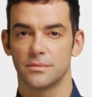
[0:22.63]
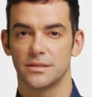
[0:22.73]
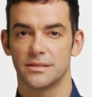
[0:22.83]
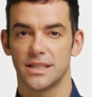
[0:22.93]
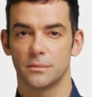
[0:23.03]

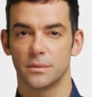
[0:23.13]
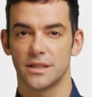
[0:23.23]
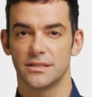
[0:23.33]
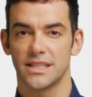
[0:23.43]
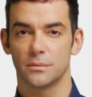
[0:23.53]

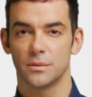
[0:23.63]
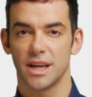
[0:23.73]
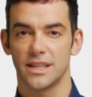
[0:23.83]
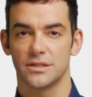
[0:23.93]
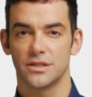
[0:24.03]
Step-by-step
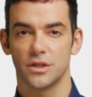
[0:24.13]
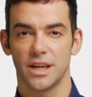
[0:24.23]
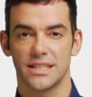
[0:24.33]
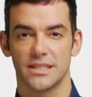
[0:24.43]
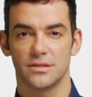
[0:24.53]
guide to
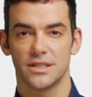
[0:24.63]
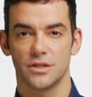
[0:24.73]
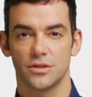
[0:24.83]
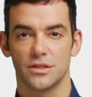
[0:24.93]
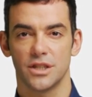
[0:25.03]
activate
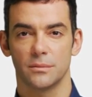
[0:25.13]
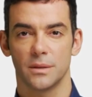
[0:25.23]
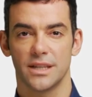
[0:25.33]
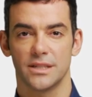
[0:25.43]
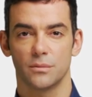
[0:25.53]
your
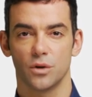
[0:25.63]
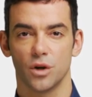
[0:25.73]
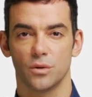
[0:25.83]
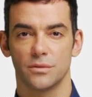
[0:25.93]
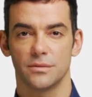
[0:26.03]
SunPass
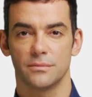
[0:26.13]
Pro.